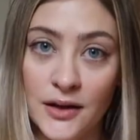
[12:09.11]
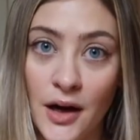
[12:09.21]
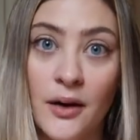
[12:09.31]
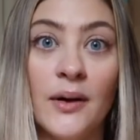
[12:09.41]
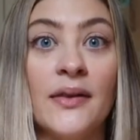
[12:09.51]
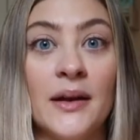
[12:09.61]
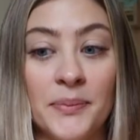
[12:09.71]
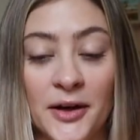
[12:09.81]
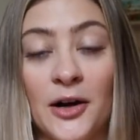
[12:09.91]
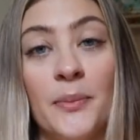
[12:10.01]
no and then
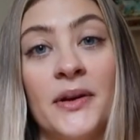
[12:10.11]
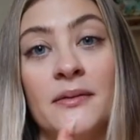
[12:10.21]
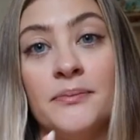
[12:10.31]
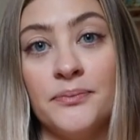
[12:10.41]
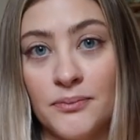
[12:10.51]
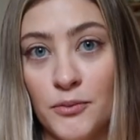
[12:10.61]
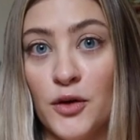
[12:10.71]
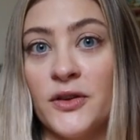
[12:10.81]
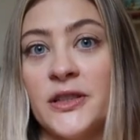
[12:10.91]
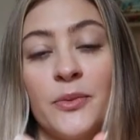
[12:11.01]
pick her up and
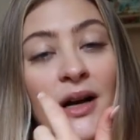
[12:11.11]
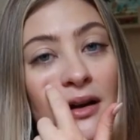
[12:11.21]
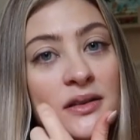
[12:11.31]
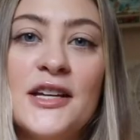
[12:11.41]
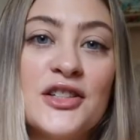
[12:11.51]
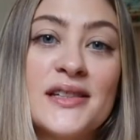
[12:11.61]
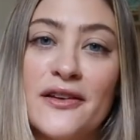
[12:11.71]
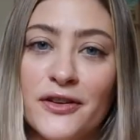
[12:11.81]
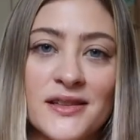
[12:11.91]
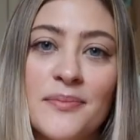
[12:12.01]
move her somewhere else and just
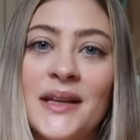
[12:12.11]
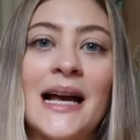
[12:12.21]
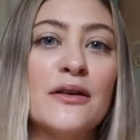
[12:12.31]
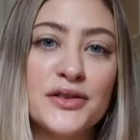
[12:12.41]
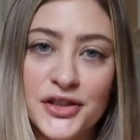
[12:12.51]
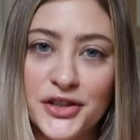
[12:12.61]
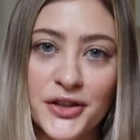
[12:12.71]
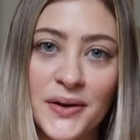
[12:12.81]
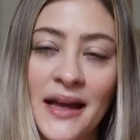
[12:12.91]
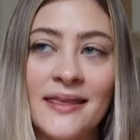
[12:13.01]
give her something else to
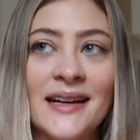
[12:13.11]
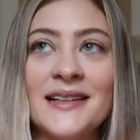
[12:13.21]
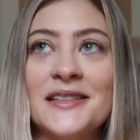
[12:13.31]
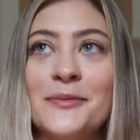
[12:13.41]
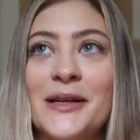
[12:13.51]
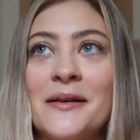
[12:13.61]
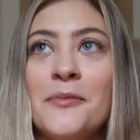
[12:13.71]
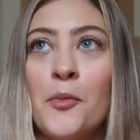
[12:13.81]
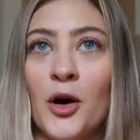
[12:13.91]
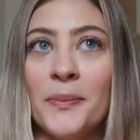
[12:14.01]
do I think is gonna be
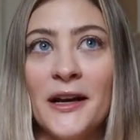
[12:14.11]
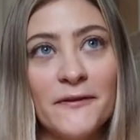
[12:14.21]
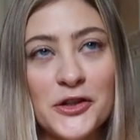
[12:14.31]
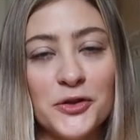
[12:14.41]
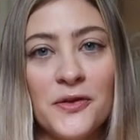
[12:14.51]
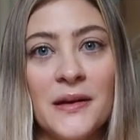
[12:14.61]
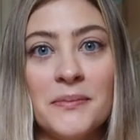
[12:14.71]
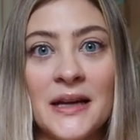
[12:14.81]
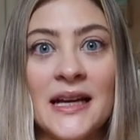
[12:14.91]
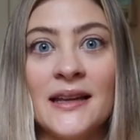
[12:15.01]
more beneficial
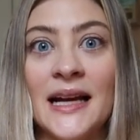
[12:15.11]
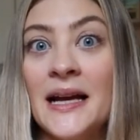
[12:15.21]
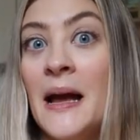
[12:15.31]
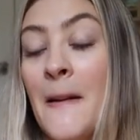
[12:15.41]
than me like